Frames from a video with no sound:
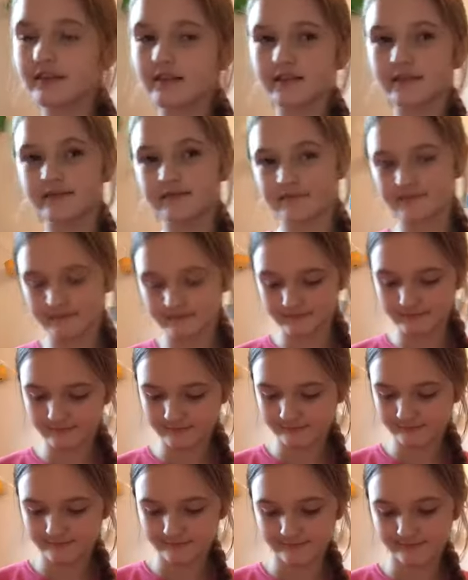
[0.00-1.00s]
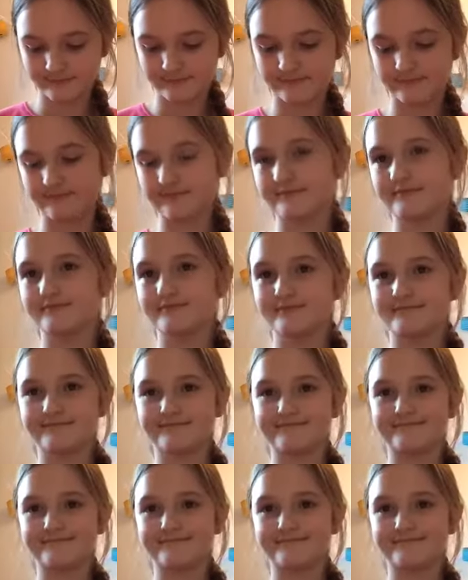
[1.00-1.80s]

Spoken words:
[no speech]